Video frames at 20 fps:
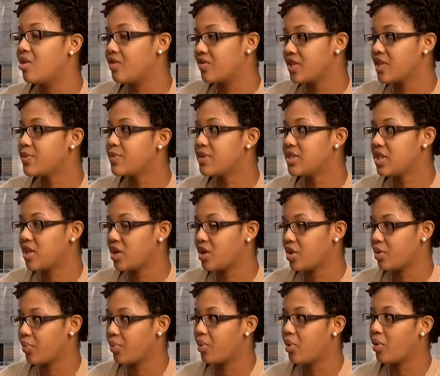on this
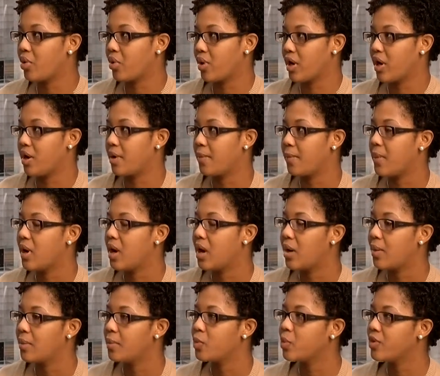particular program
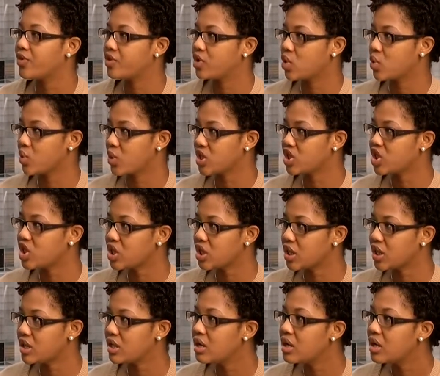um, with their
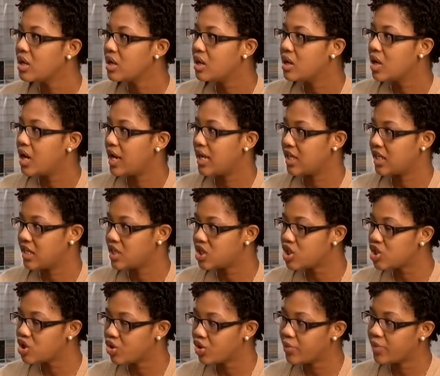Russian an
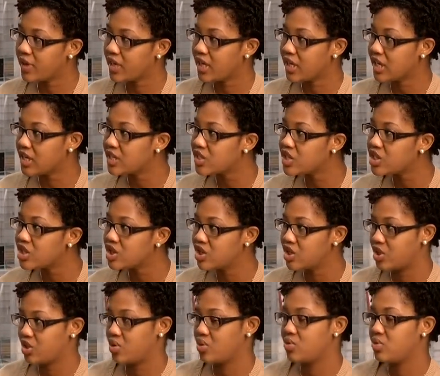East European
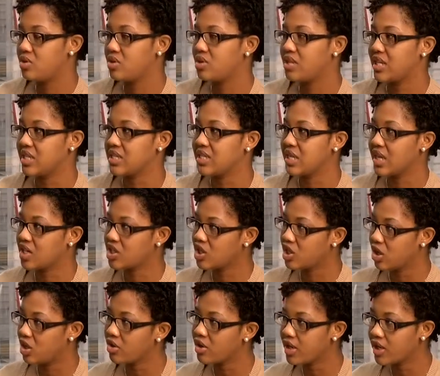Institute that's okay. actually
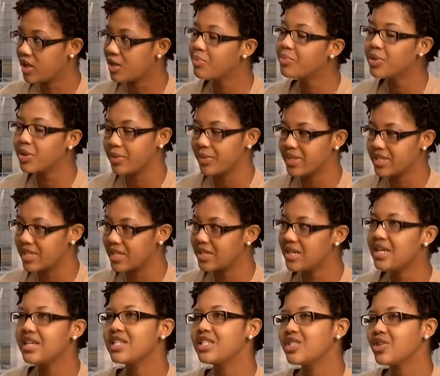located in Bloomington.
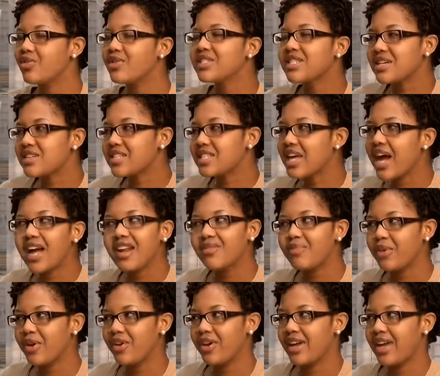And so it's outside of
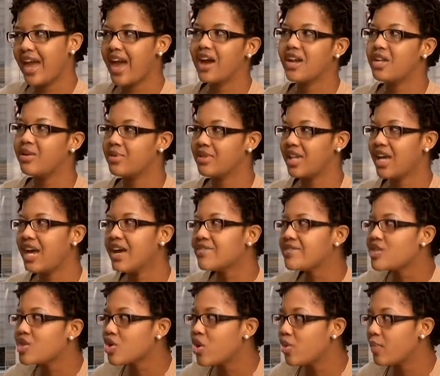Marion County, but they have
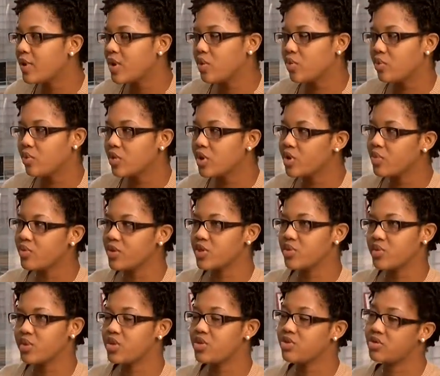so many really rich
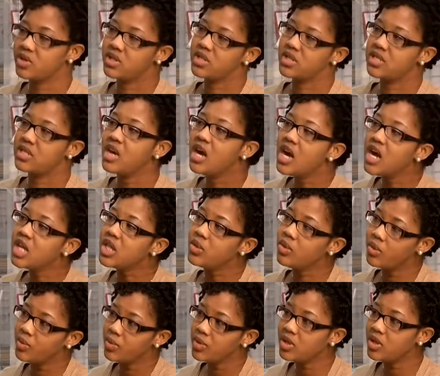resources that
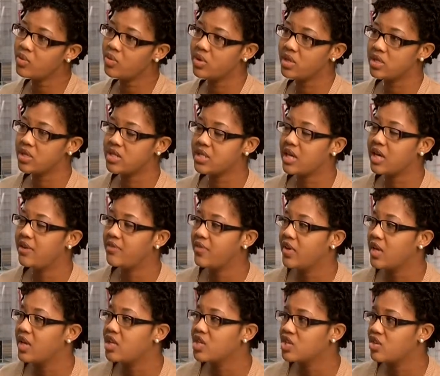we really want to take
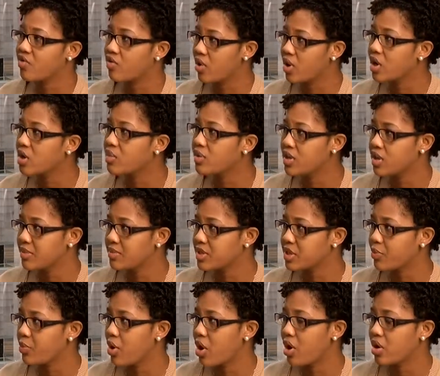advantage of working with them as
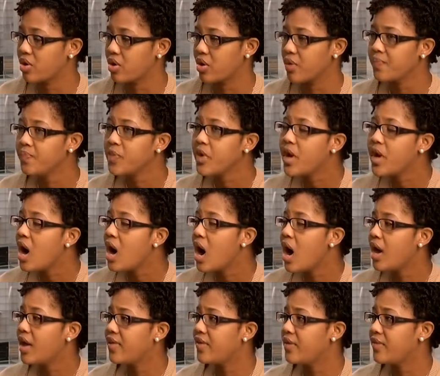a partner.
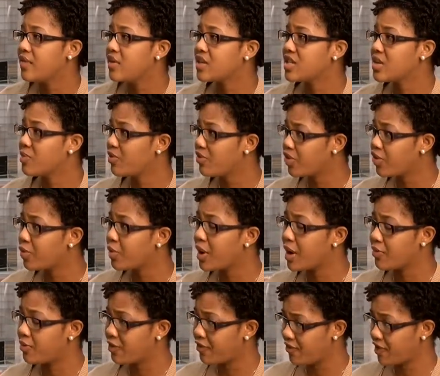And some of their
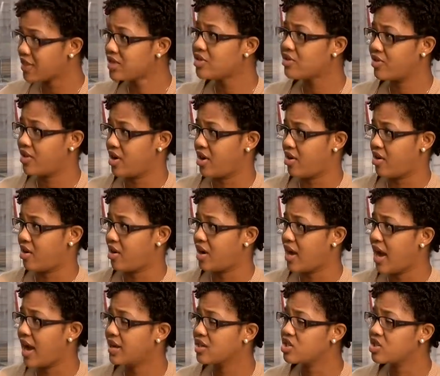a professor there
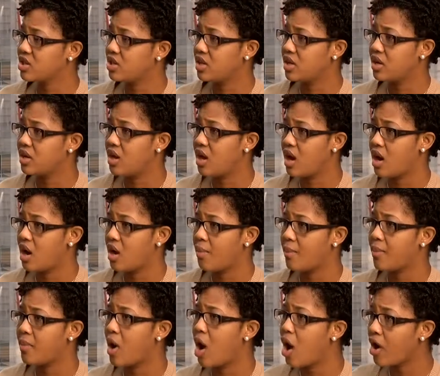actually
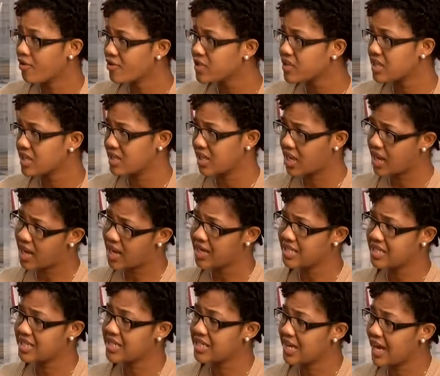um, offers this
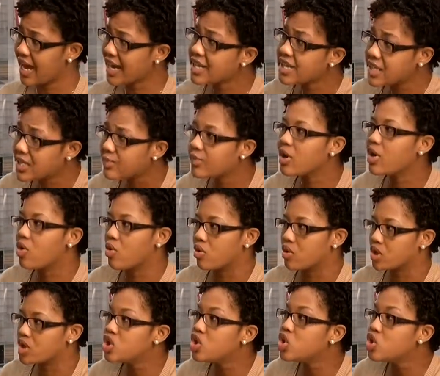class. It's an academic
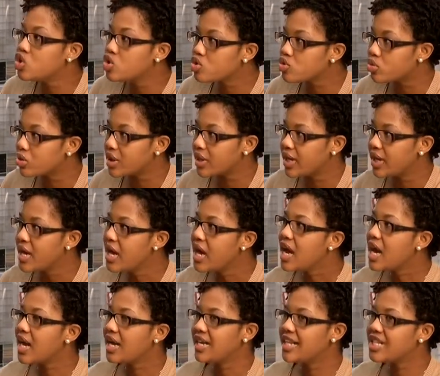course usually,
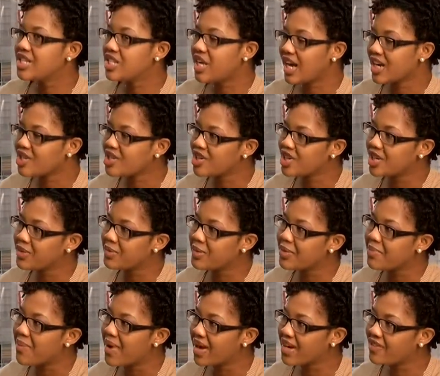and he's actually going to be
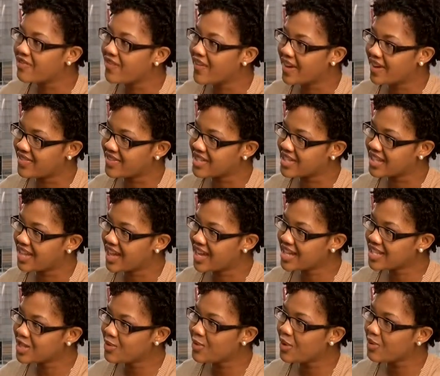modifying this
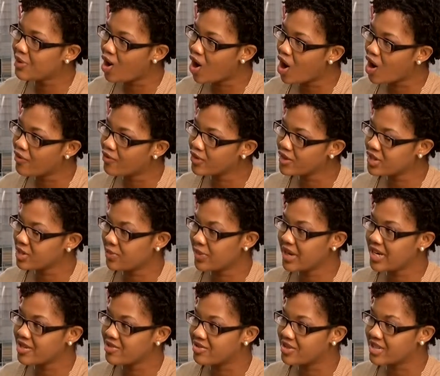class to be able to offer it to
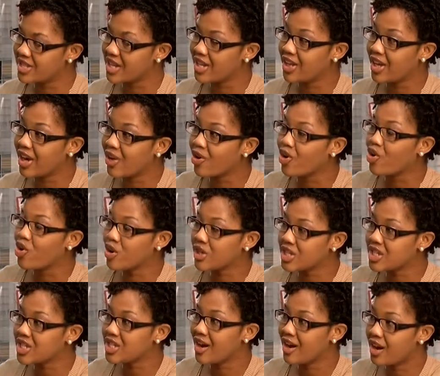patrons. And they are going
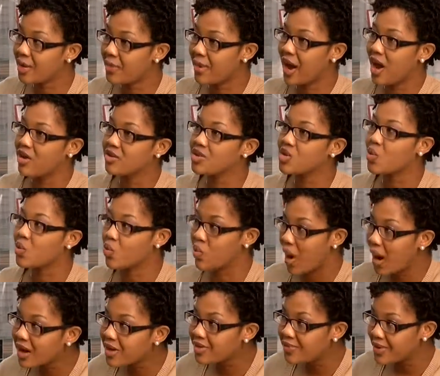to talk about
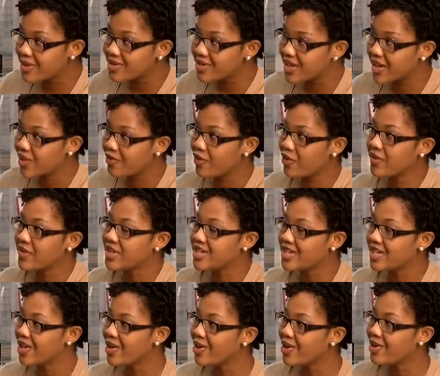rock music from the
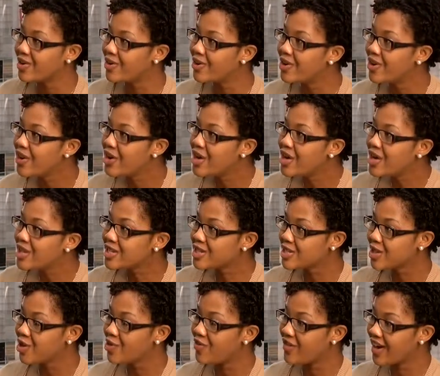
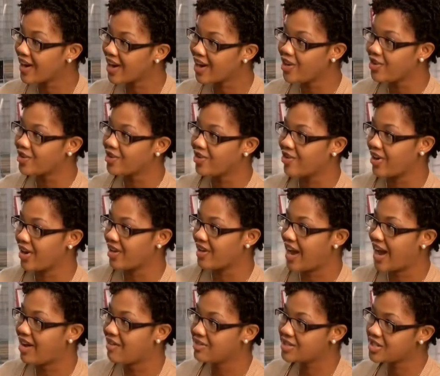Czechoslovak underground,
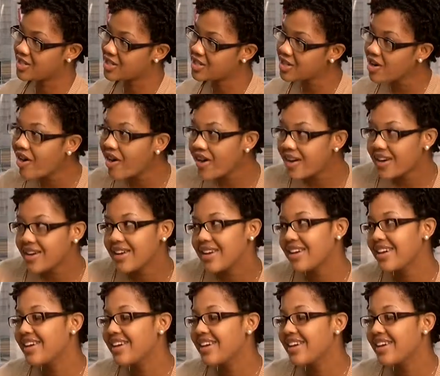how it started,